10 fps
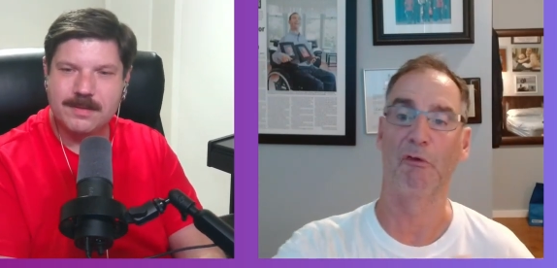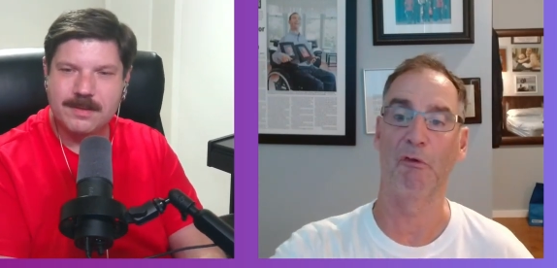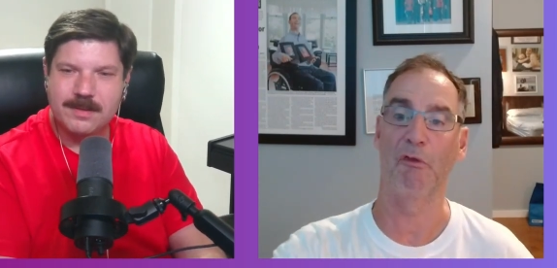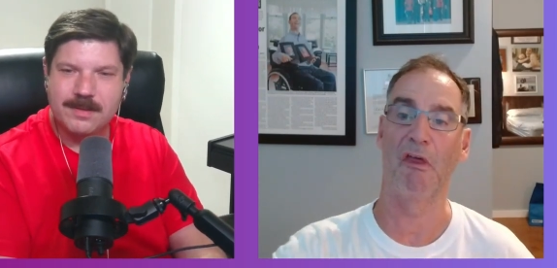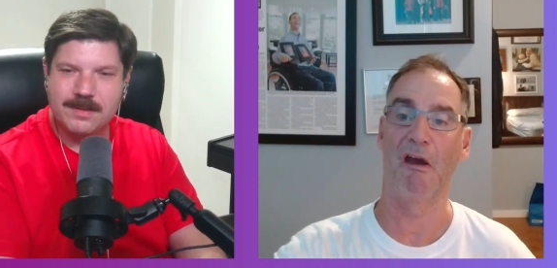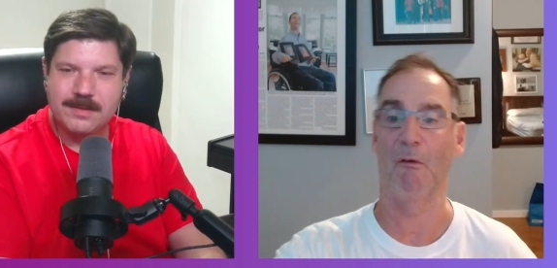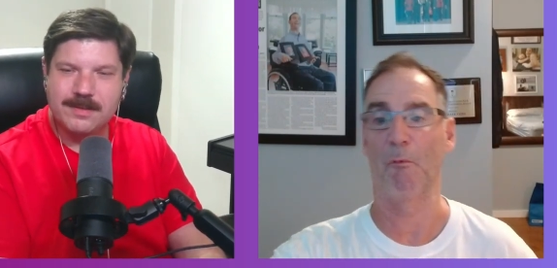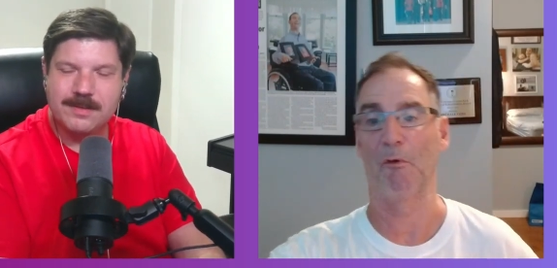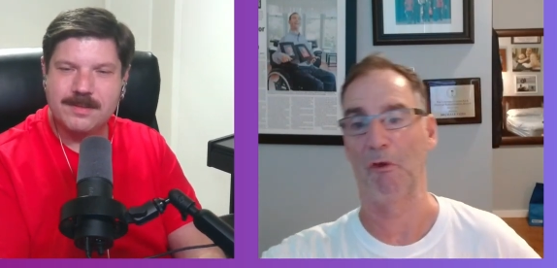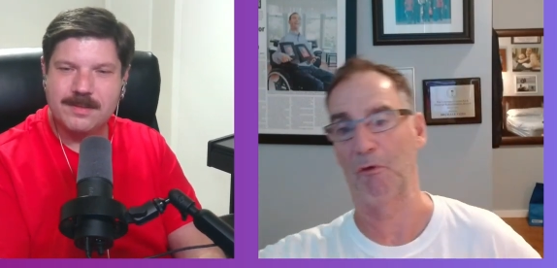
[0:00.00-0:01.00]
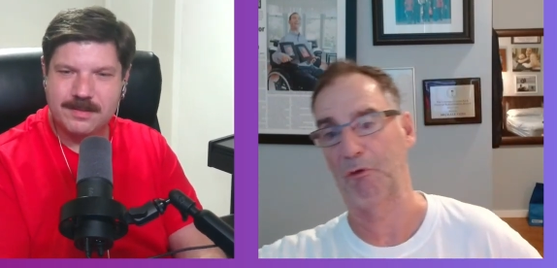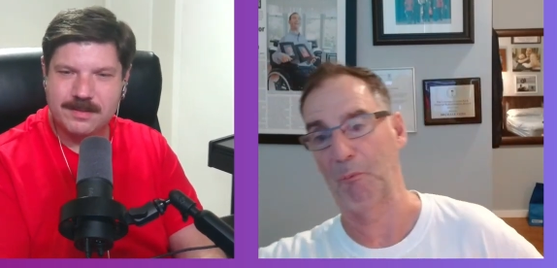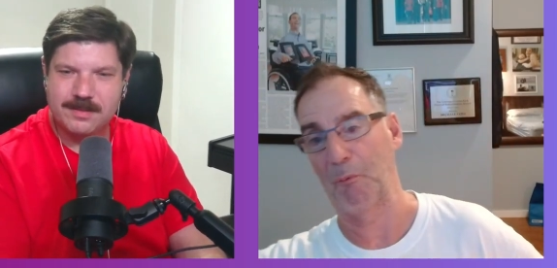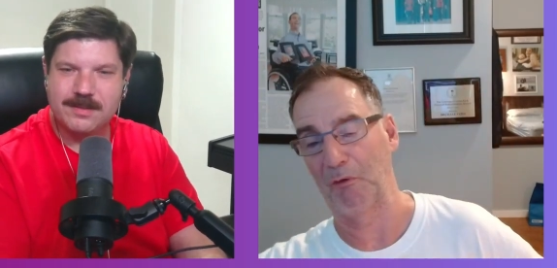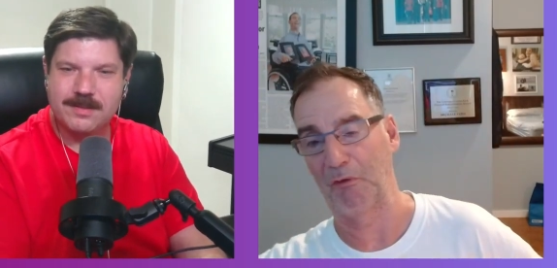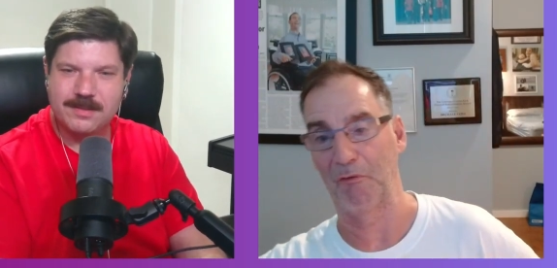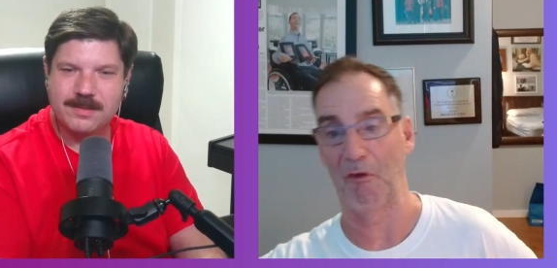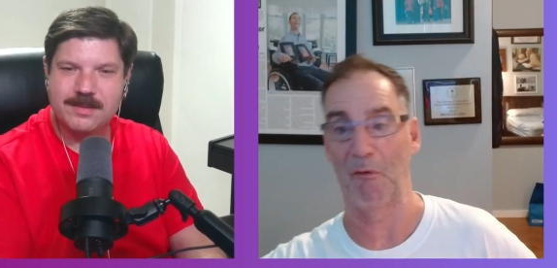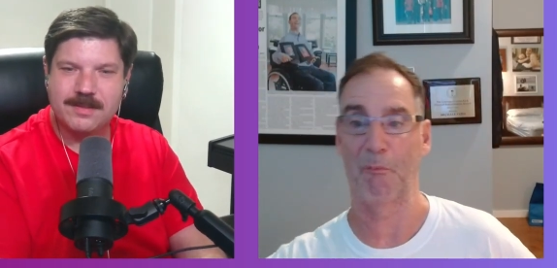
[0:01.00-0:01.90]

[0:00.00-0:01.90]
Speaker 1: to there with the support of their